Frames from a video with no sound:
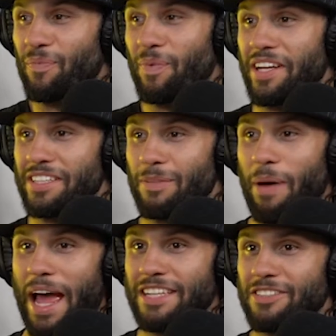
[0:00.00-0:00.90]
because the
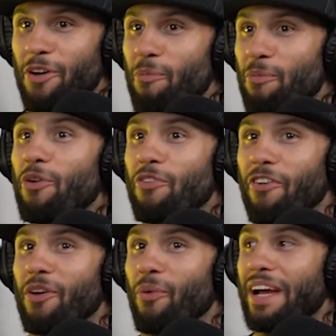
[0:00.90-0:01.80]
pads don't run
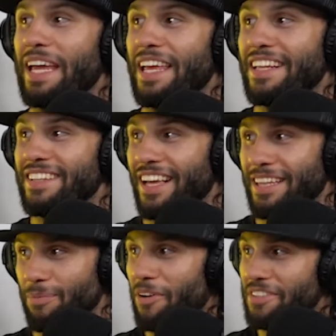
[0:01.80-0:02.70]
away like the
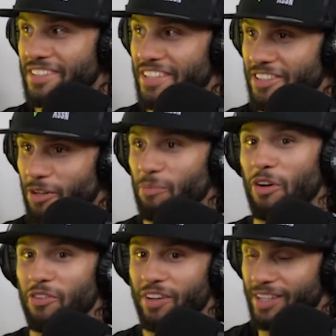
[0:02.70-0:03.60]
person does or move
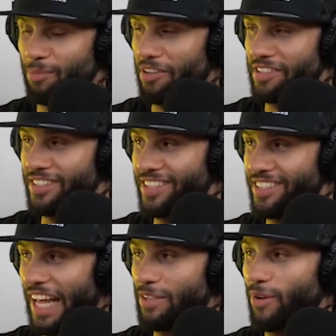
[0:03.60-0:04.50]
like the person does.
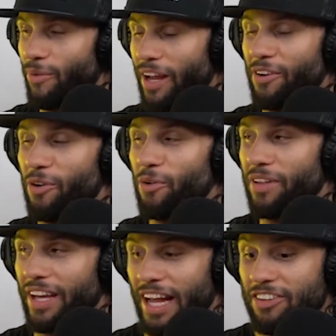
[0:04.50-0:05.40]
That's why when I hold,
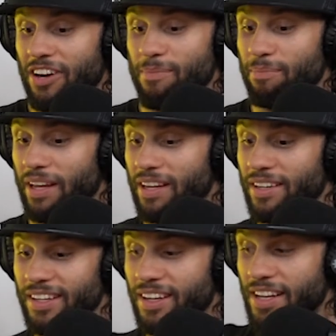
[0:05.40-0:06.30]
like I try to make it
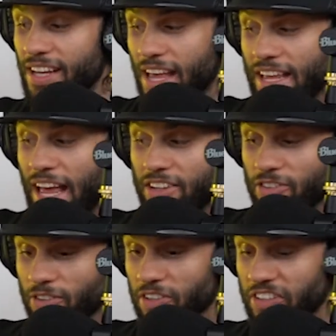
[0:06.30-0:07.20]
as
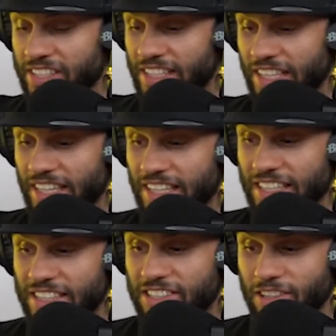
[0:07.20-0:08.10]
realistic
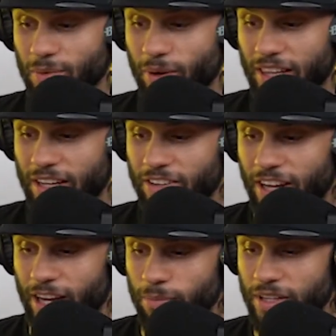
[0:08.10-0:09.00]
to the way that you
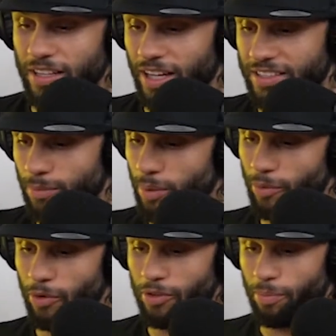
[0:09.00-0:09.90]
can be. Like some people
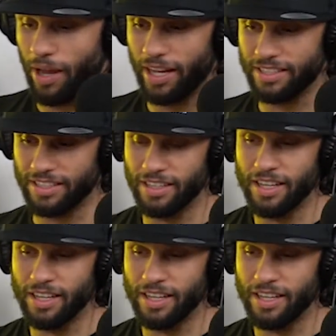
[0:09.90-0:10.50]
hold the pads and